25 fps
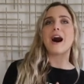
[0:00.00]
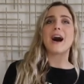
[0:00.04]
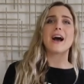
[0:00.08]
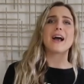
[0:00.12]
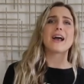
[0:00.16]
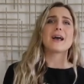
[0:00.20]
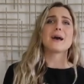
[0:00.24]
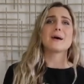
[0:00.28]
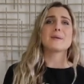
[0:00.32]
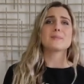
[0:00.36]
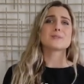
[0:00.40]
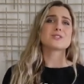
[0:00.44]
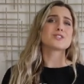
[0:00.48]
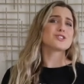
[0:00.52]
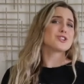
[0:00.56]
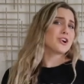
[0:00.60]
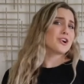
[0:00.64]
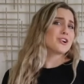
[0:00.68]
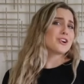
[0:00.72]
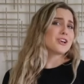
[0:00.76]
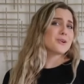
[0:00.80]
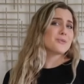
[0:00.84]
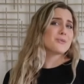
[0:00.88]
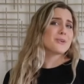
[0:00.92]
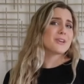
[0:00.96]
I am
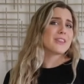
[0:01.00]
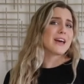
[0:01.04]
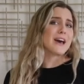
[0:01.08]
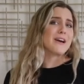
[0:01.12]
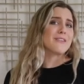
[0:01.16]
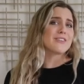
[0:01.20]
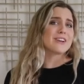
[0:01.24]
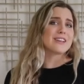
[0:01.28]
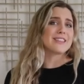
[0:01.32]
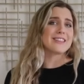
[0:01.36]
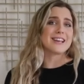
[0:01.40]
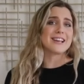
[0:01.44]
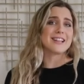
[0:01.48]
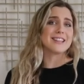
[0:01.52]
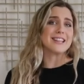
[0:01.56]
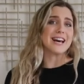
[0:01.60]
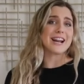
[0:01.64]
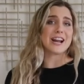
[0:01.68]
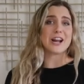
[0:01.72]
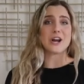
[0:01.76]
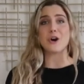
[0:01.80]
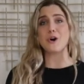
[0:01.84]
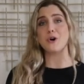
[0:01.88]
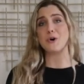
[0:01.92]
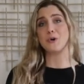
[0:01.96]
starting with everything
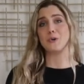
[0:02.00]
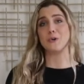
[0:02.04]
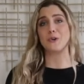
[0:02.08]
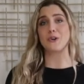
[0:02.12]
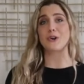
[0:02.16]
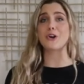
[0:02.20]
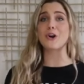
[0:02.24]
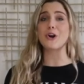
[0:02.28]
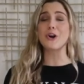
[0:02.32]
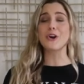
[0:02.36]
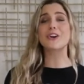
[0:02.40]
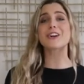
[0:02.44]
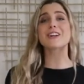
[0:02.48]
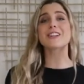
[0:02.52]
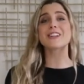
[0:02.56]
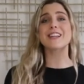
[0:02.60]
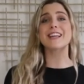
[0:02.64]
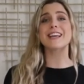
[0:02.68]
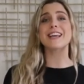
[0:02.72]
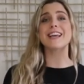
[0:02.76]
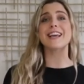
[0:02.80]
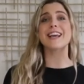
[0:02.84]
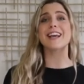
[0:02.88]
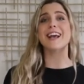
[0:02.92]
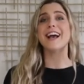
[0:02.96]
that I own
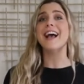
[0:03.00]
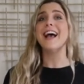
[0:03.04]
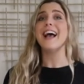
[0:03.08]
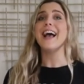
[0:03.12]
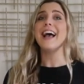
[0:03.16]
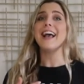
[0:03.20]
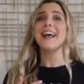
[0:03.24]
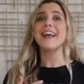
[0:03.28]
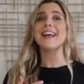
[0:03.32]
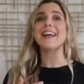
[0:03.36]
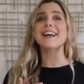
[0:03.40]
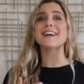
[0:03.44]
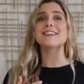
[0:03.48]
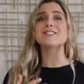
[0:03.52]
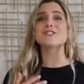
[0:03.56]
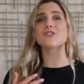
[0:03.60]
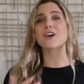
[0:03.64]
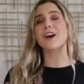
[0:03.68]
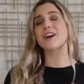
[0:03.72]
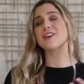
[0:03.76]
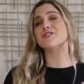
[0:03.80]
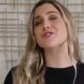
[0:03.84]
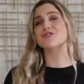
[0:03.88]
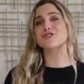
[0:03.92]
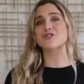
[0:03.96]
currently and
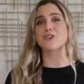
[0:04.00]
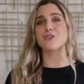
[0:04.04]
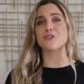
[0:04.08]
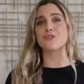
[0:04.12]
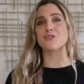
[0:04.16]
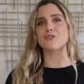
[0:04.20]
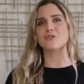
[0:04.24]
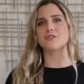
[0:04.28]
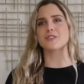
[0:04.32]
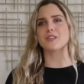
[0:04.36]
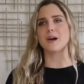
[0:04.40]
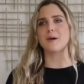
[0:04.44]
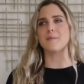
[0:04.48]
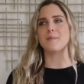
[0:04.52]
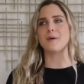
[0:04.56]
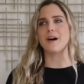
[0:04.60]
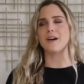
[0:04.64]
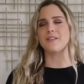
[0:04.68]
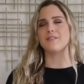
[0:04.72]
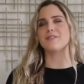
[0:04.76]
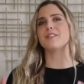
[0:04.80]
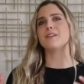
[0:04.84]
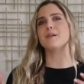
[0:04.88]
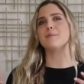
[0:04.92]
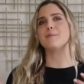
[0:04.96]
trying to show you some
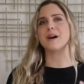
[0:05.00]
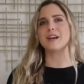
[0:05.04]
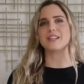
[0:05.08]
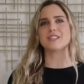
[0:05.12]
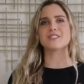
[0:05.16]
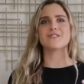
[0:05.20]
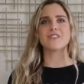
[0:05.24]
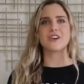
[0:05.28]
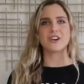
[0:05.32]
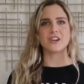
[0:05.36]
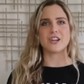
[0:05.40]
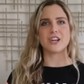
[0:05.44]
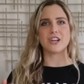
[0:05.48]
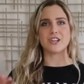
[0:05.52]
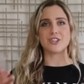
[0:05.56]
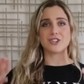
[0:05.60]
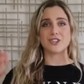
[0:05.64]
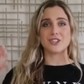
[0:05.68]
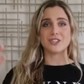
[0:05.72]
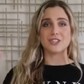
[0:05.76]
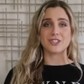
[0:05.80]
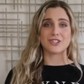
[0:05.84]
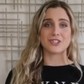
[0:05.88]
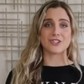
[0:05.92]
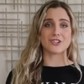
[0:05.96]
of the best
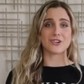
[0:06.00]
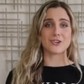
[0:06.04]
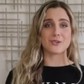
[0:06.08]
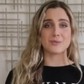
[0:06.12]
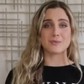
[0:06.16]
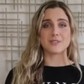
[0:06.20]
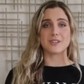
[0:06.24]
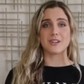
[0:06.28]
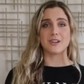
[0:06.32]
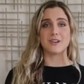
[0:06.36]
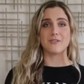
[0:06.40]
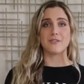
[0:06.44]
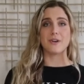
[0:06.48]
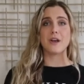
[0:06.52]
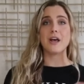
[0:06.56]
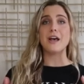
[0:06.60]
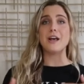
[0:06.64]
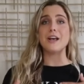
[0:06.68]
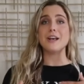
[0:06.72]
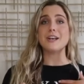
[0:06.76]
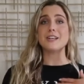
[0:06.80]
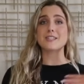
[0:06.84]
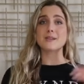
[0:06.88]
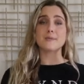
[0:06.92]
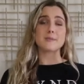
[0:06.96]
variations in terms of
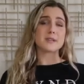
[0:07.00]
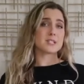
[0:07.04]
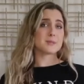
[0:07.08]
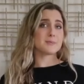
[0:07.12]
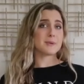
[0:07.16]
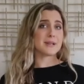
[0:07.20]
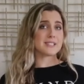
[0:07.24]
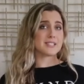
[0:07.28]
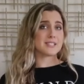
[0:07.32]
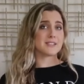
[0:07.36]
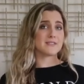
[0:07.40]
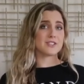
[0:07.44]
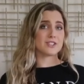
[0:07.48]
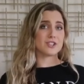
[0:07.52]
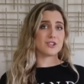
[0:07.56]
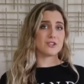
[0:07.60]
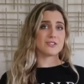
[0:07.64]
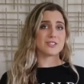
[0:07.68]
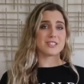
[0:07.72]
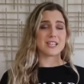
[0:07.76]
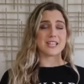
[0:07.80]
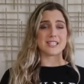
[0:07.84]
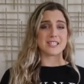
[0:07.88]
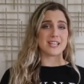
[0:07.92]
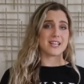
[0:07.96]
some expensive
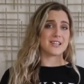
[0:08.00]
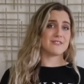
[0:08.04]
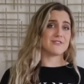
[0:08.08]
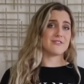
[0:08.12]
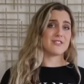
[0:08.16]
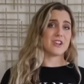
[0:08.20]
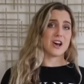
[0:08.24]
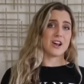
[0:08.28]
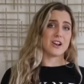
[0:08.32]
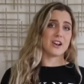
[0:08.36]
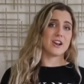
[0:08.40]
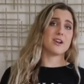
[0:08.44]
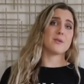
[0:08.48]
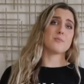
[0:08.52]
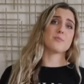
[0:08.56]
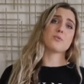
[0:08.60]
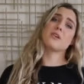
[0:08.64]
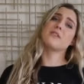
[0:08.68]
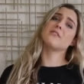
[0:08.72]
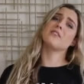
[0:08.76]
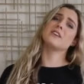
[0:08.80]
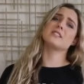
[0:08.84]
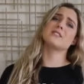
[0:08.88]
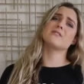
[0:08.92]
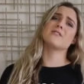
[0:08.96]
suits as I've done in a
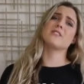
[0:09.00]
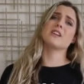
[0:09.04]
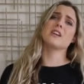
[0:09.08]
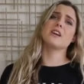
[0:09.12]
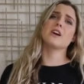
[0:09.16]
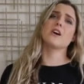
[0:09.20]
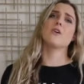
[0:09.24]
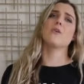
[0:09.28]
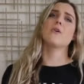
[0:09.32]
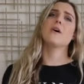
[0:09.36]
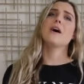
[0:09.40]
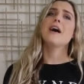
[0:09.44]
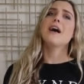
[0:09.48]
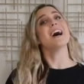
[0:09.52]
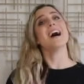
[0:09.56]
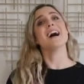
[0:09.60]
previous video,